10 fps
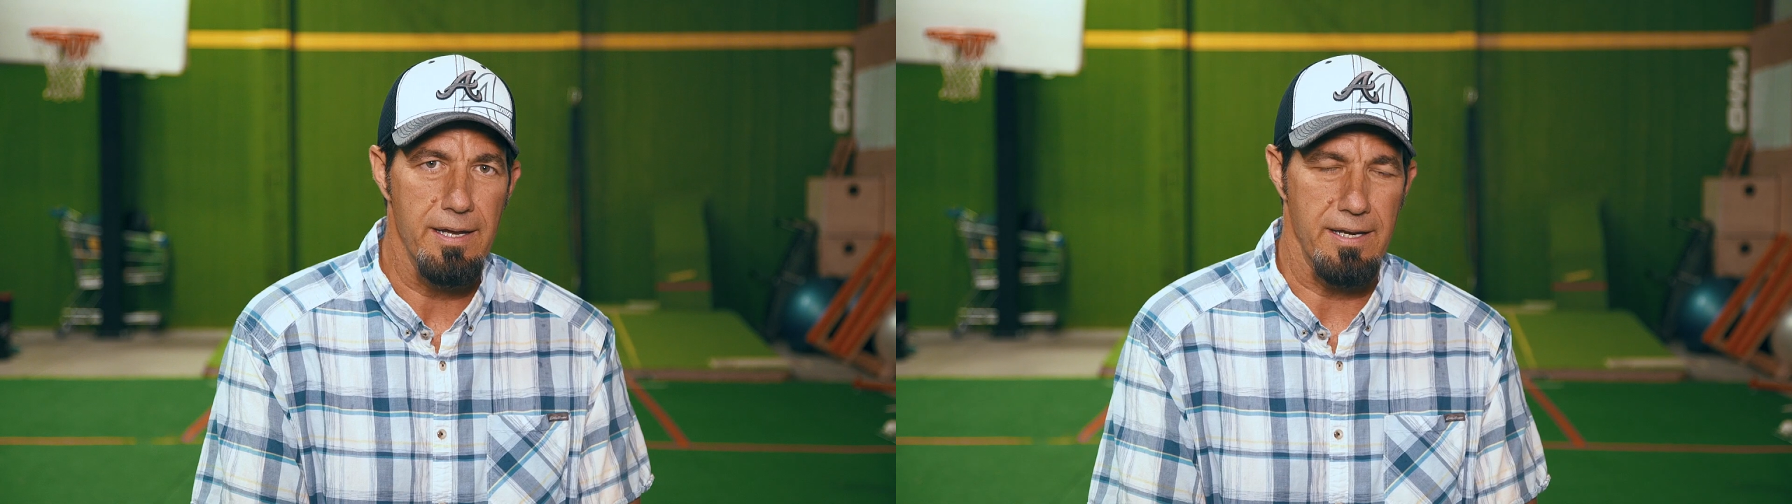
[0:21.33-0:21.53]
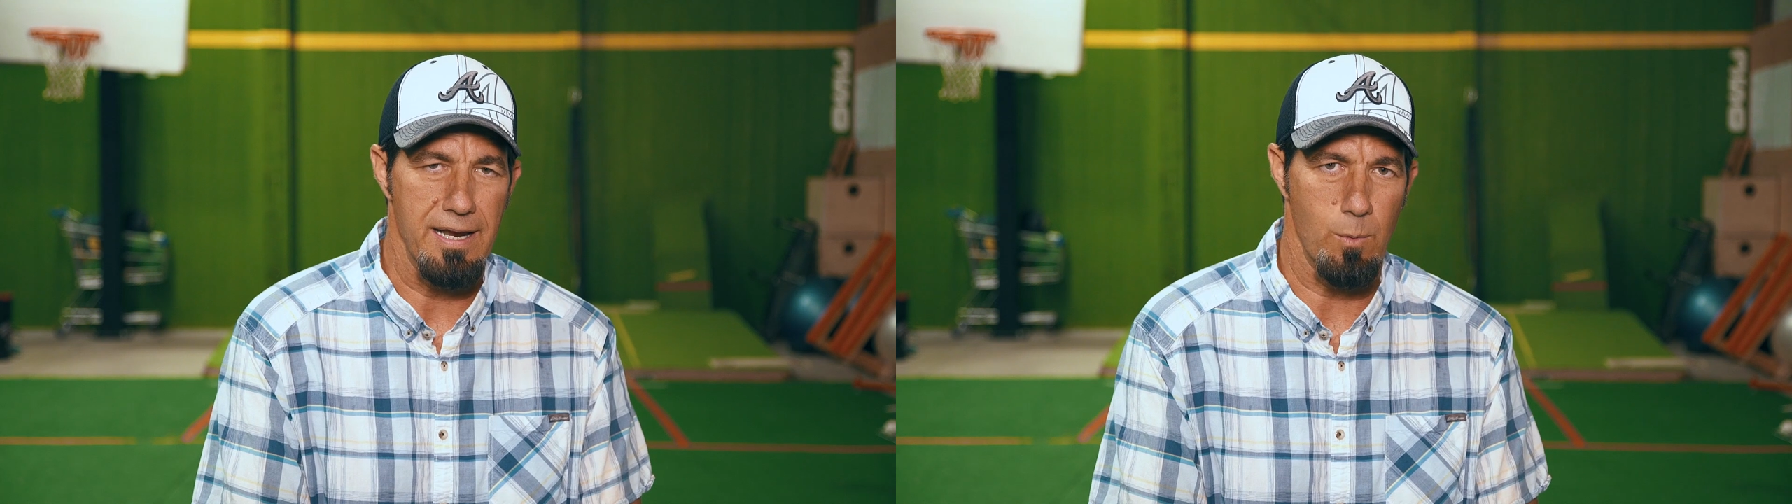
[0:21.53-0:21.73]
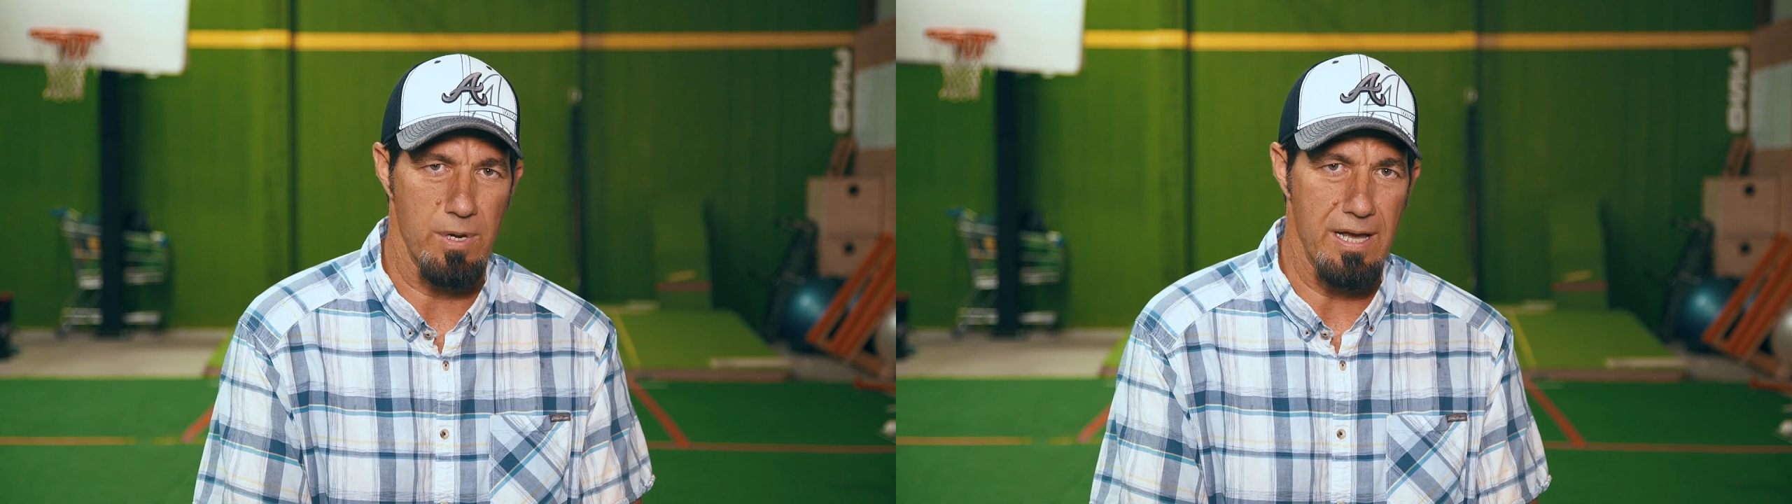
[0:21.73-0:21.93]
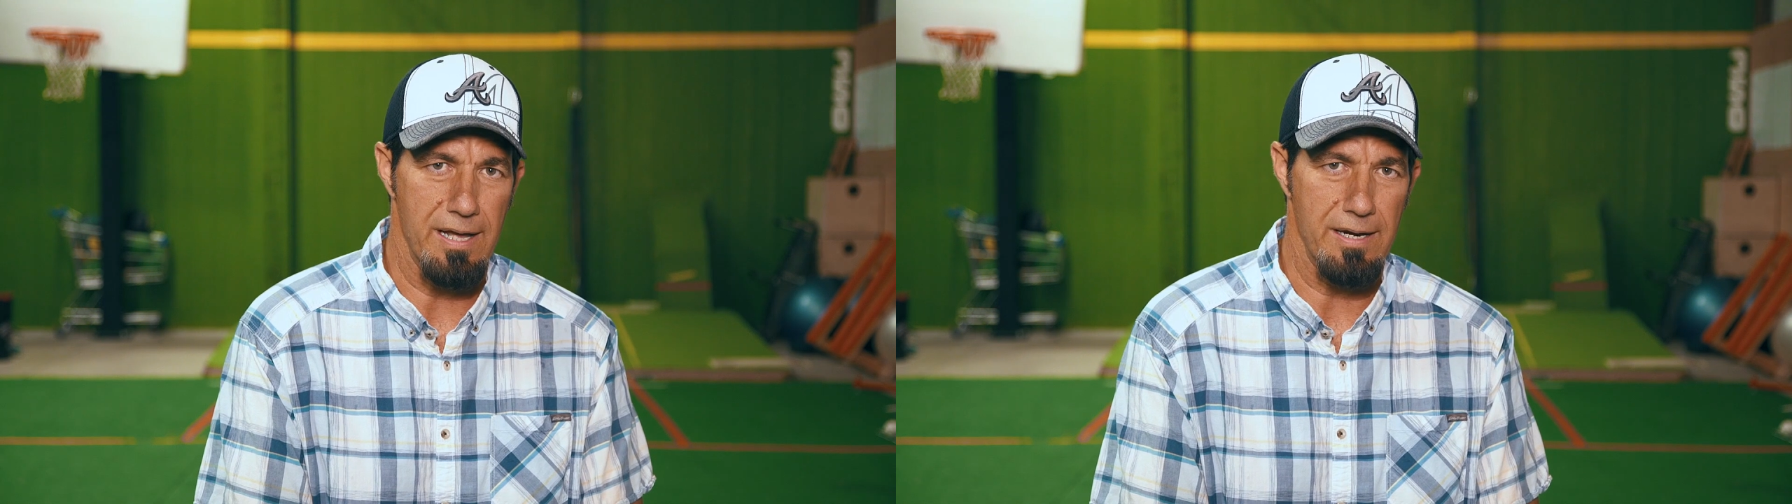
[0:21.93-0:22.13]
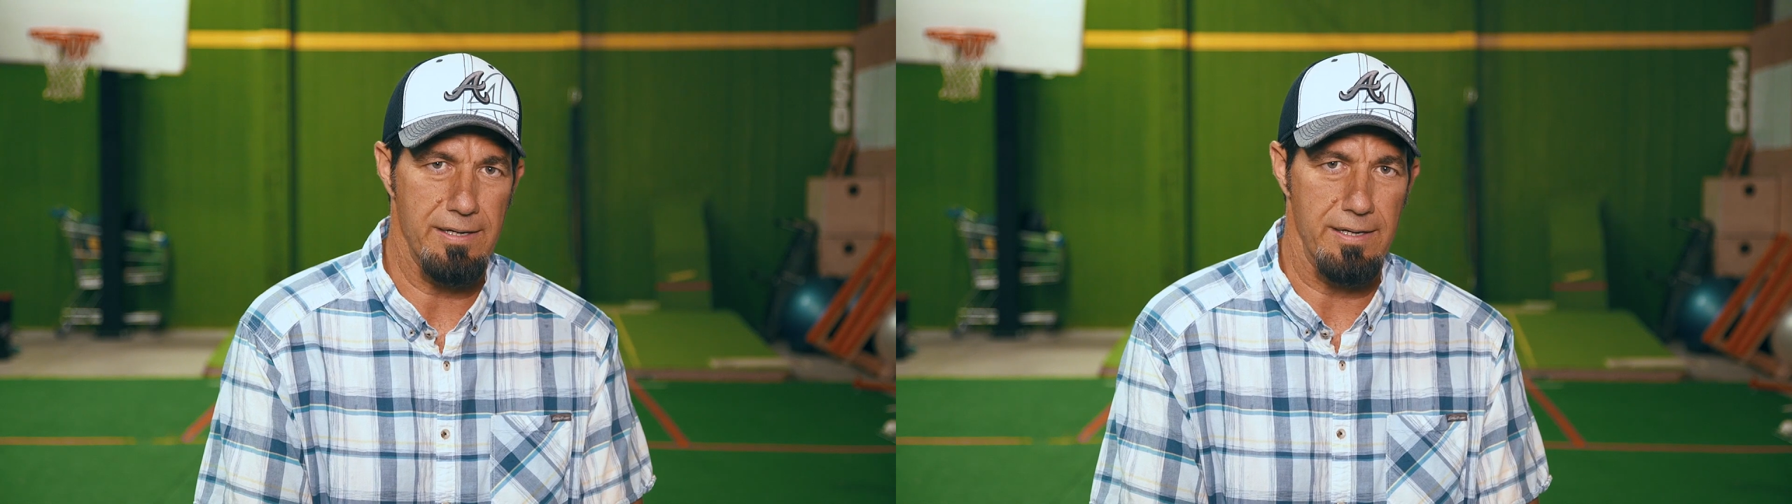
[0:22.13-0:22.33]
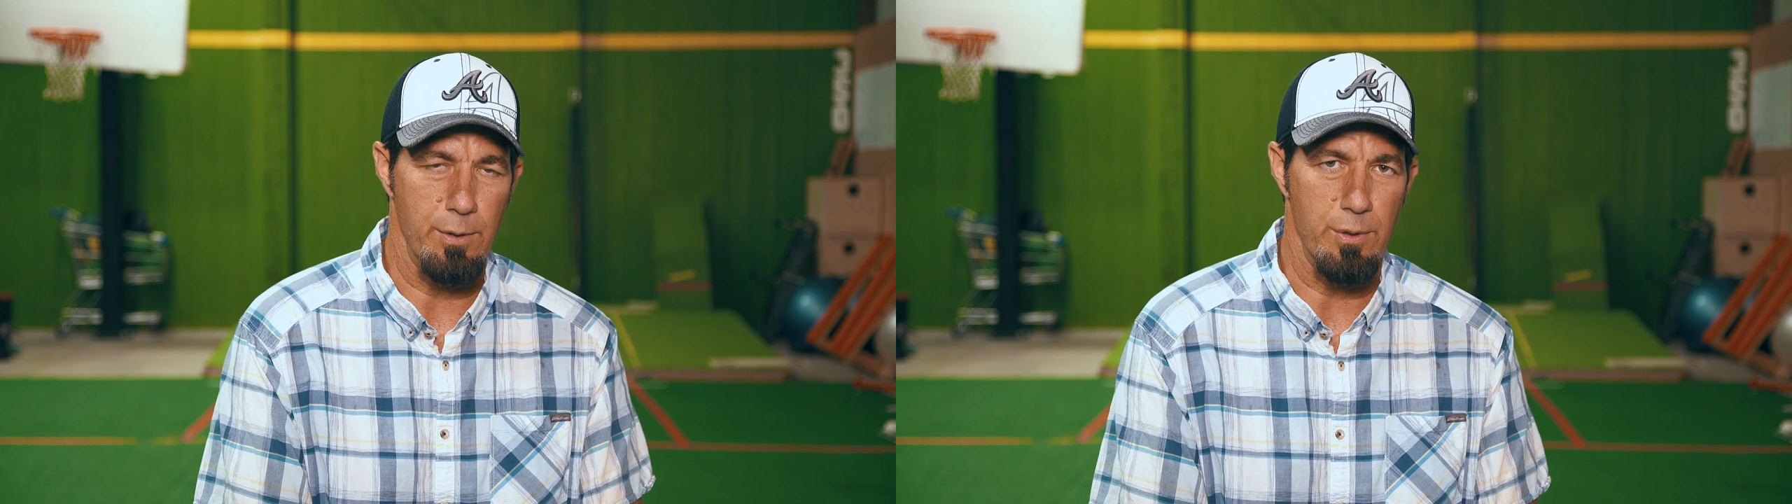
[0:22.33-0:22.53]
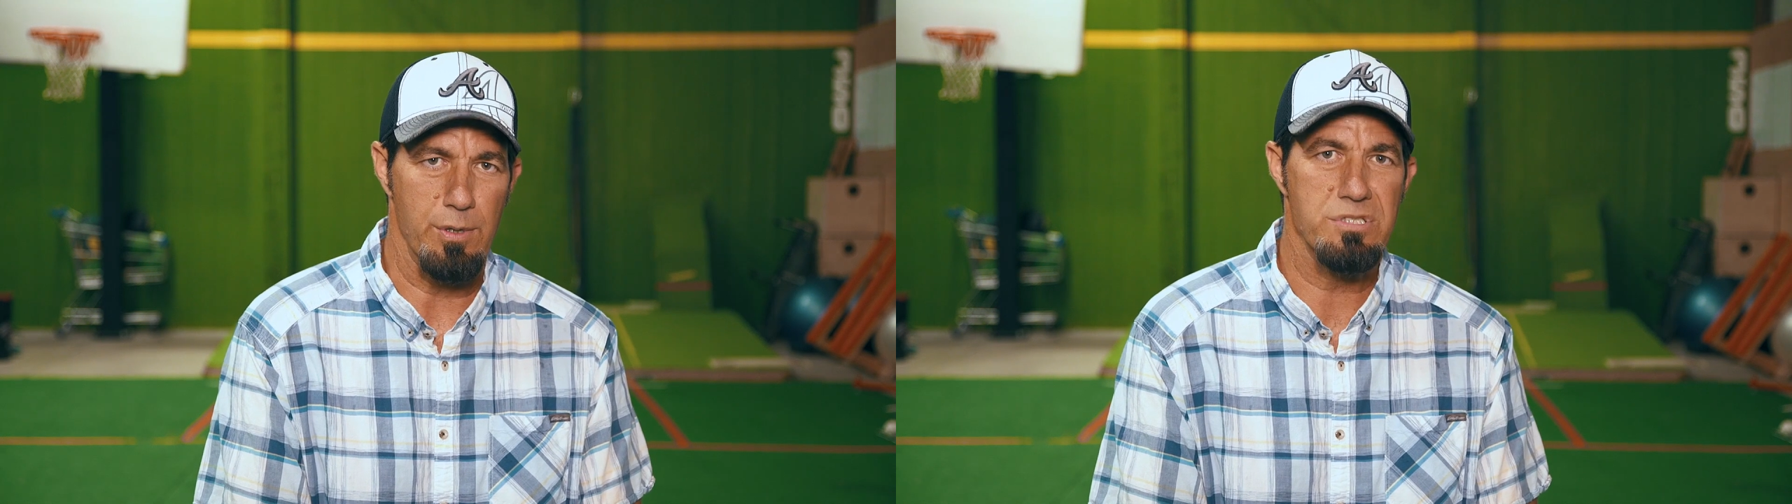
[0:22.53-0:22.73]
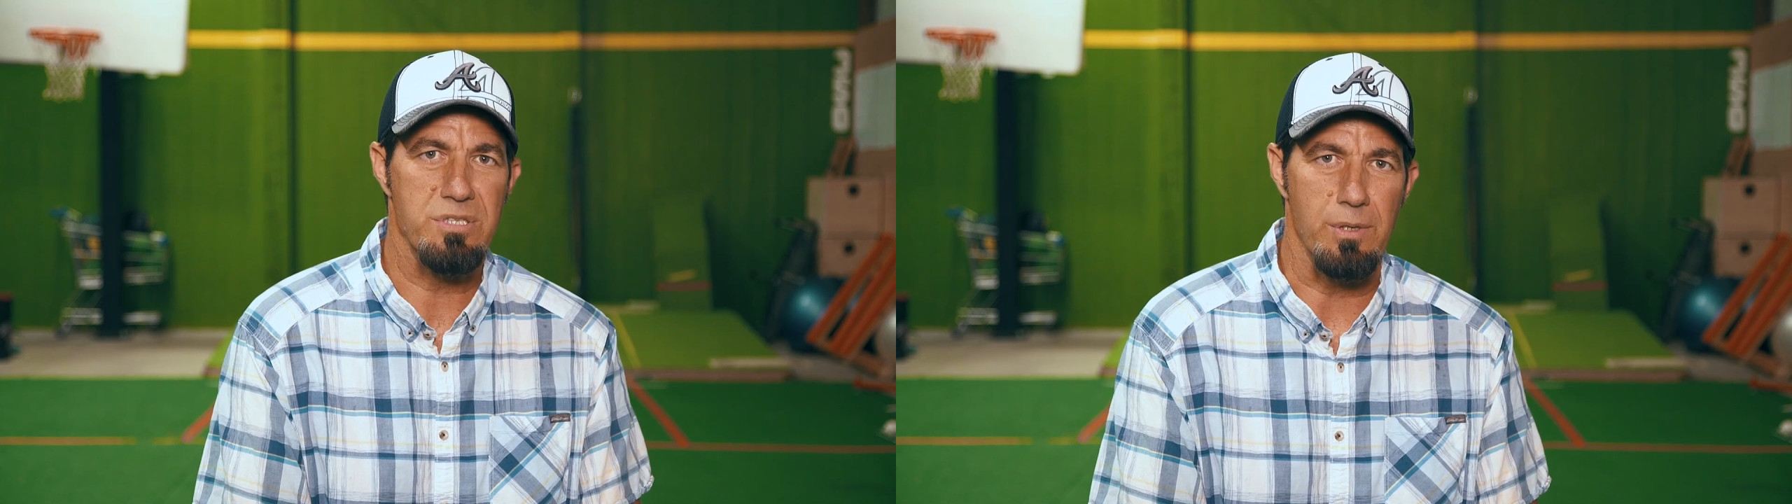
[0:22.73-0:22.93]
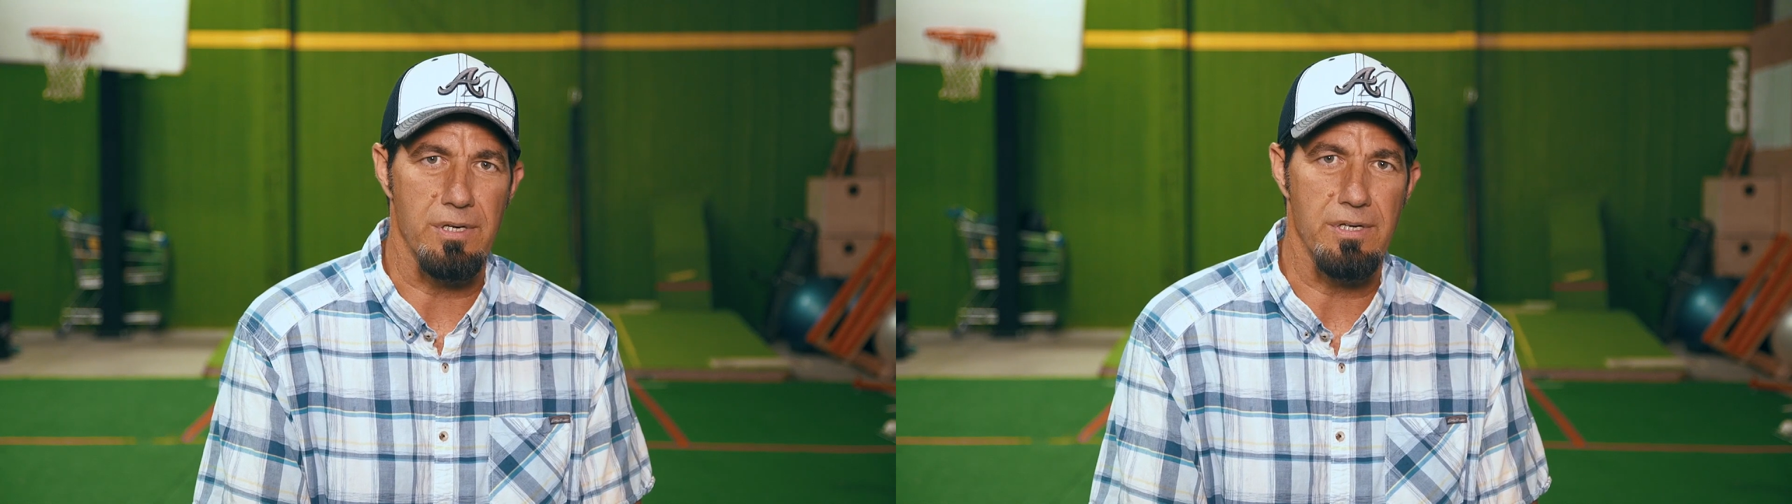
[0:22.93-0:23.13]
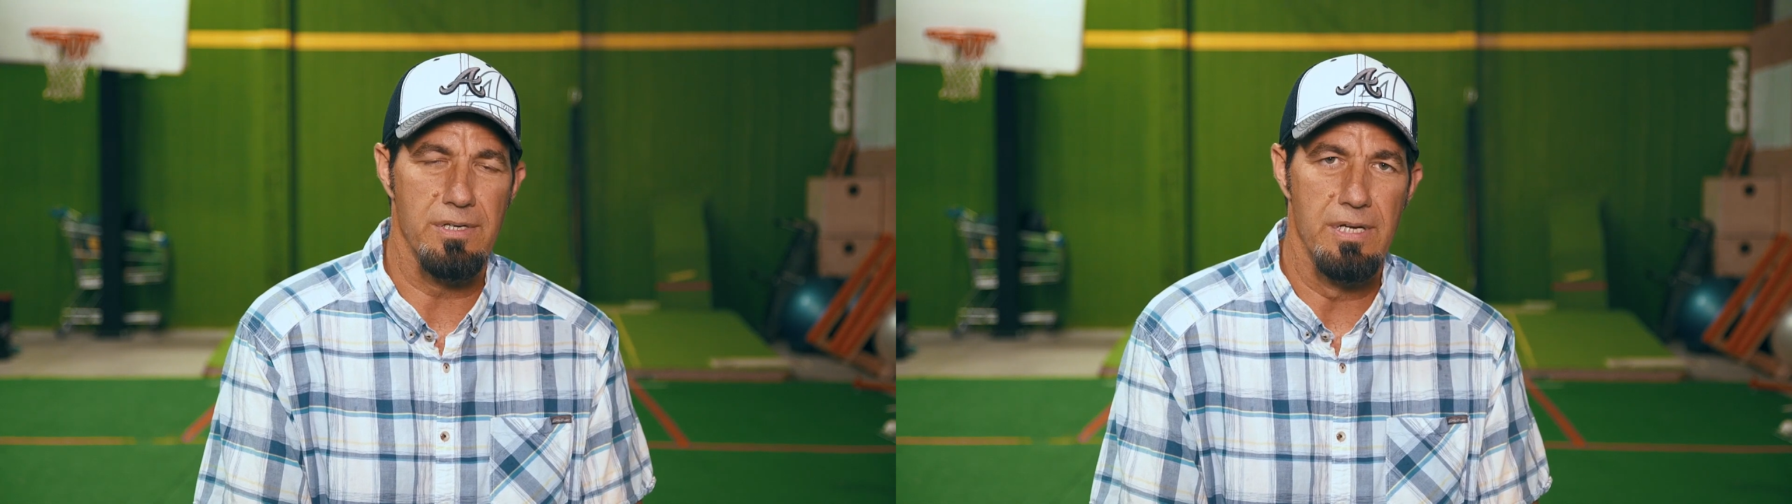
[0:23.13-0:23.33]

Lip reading: in how we got introduced to it.